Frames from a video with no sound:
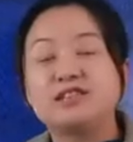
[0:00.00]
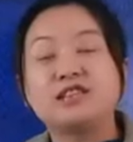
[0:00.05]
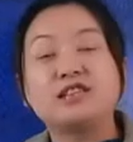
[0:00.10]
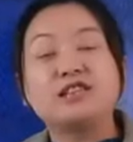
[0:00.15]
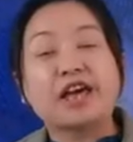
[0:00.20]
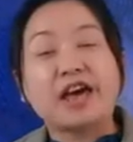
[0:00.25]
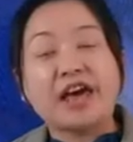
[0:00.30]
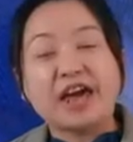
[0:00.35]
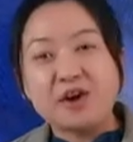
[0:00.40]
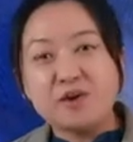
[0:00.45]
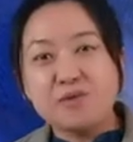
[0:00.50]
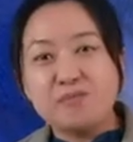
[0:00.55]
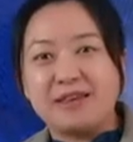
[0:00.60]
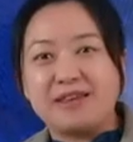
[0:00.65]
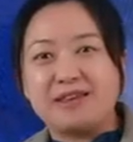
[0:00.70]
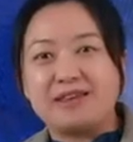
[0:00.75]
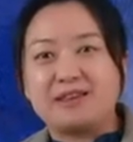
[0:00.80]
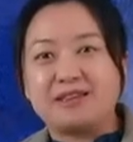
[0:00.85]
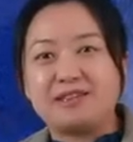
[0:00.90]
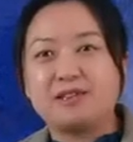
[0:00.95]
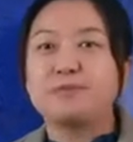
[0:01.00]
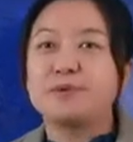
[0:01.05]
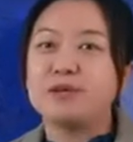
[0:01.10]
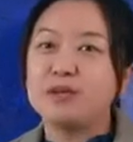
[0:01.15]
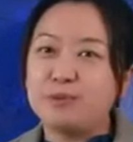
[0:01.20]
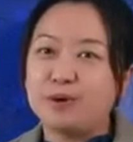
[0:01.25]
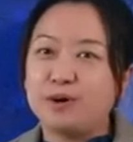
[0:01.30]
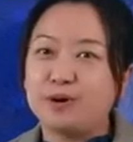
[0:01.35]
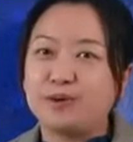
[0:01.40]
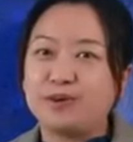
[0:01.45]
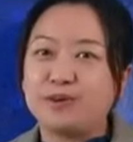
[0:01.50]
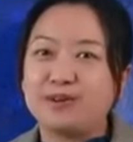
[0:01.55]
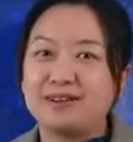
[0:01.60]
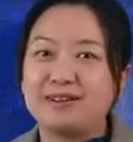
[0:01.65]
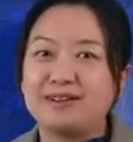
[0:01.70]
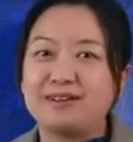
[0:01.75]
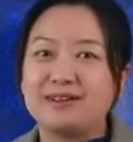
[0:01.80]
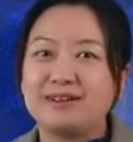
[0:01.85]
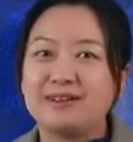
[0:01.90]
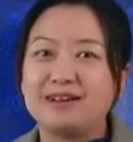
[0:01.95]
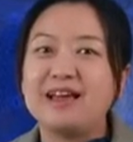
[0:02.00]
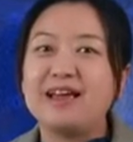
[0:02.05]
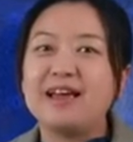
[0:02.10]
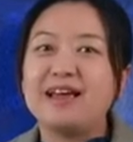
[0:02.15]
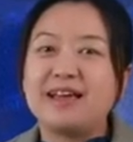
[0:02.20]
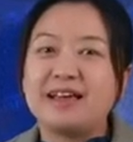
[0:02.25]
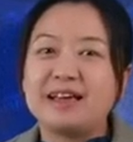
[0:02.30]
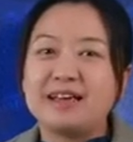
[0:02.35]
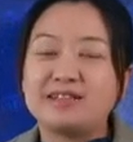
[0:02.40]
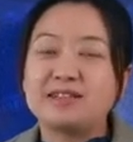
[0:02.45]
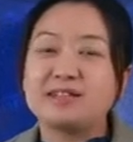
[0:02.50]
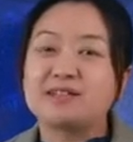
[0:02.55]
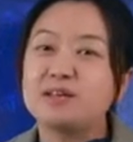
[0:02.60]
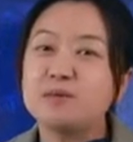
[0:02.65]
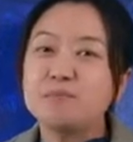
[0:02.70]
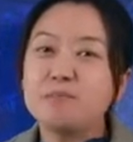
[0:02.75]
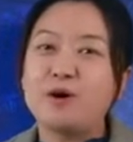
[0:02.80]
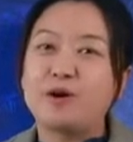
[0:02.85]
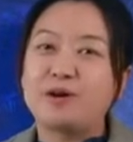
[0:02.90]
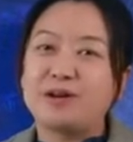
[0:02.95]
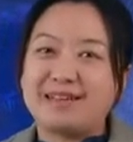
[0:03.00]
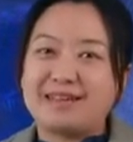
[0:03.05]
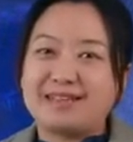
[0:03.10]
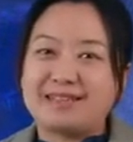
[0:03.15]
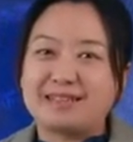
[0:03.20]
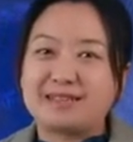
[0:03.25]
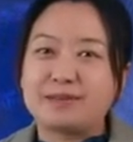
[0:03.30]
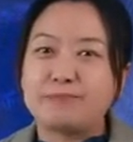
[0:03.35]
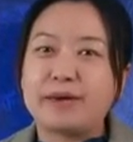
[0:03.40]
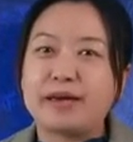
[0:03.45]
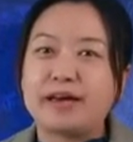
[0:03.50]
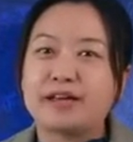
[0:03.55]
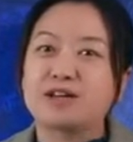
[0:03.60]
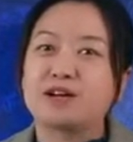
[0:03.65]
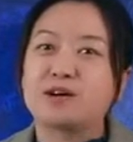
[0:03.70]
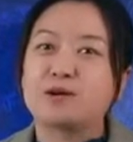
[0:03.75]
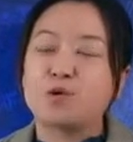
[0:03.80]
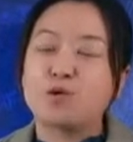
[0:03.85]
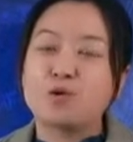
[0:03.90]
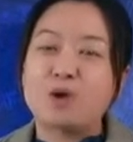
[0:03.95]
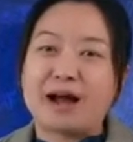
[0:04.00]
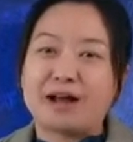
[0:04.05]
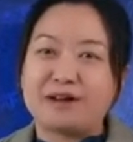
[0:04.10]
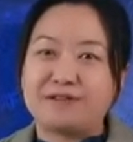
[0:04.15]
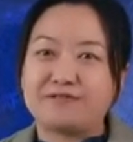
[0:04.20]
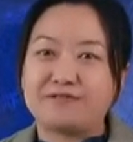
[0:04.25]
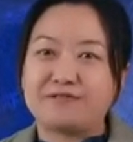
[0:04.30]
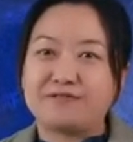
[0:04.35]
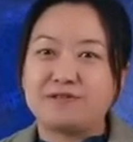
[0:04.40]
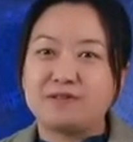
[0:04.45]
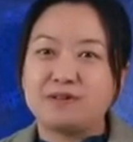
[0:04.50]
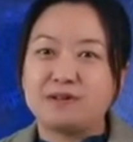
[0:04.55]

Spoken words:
the human, the people, is the simplest pictograph.